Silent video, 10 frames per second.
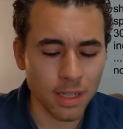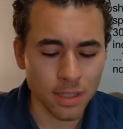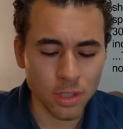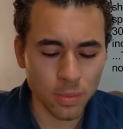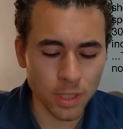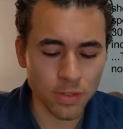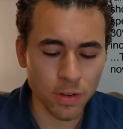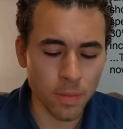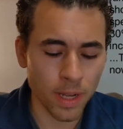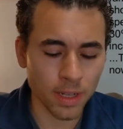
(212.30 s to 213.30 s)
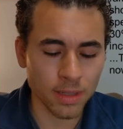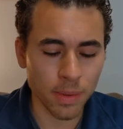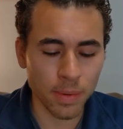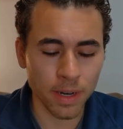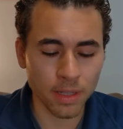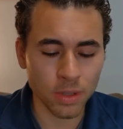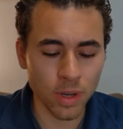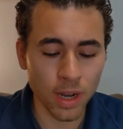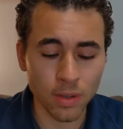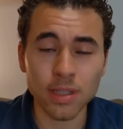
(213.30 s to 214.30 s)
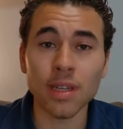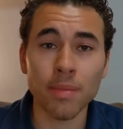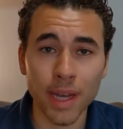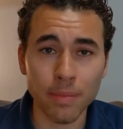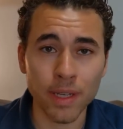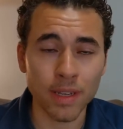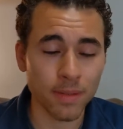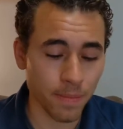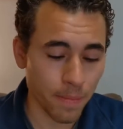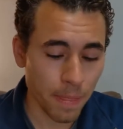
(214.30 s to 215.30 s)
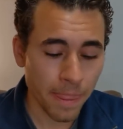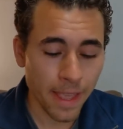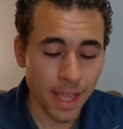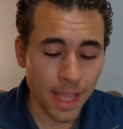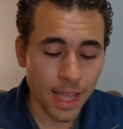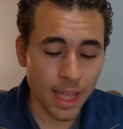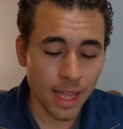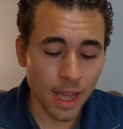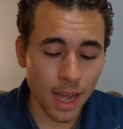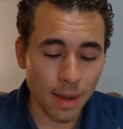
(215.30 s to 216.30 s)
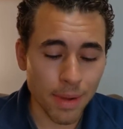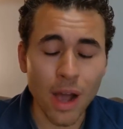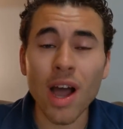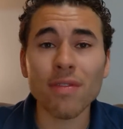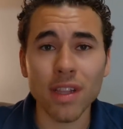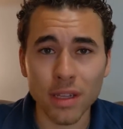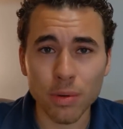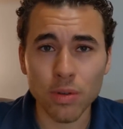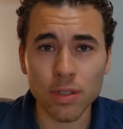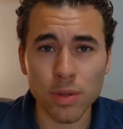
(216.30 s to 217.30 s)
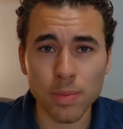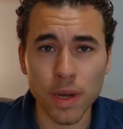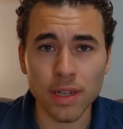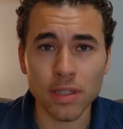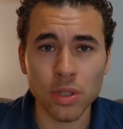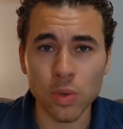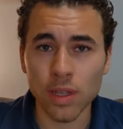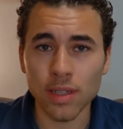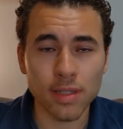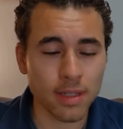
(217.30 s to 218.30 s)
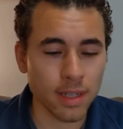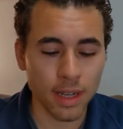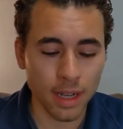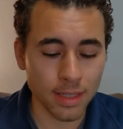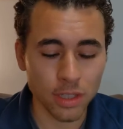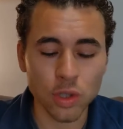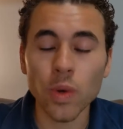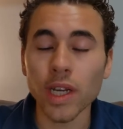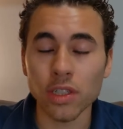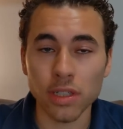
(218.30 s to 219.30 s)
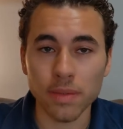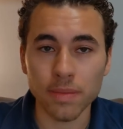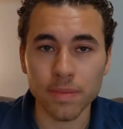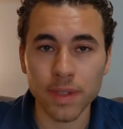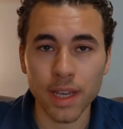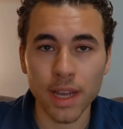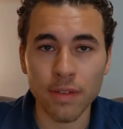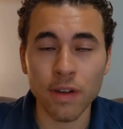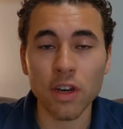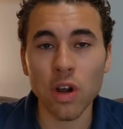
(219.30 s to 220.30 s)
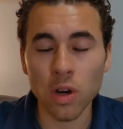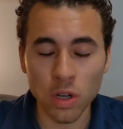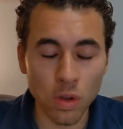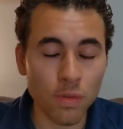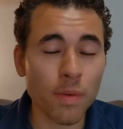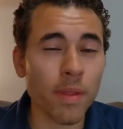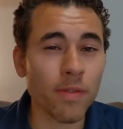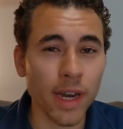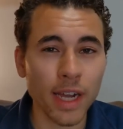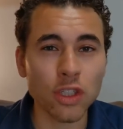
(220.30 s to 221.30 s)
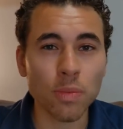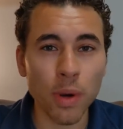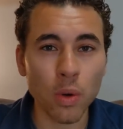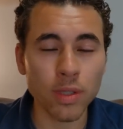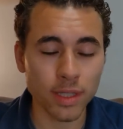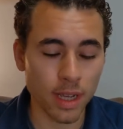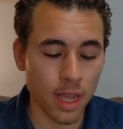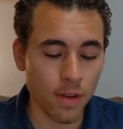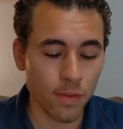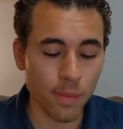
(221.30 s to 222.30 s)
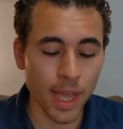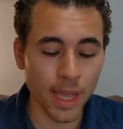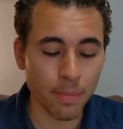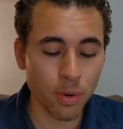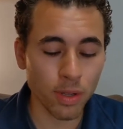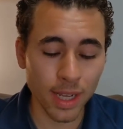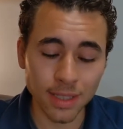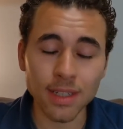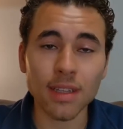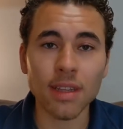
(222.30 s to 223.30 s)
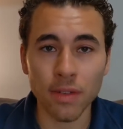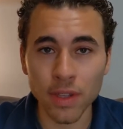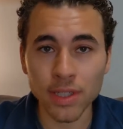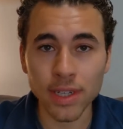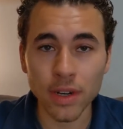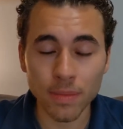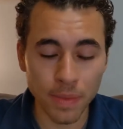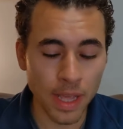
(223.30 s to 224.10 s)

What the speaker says: it's too much of your money to be putting into a house, in my opinion. How have the Liberals responded to this situation? I found an article from the Financial Post from April 19th of this year.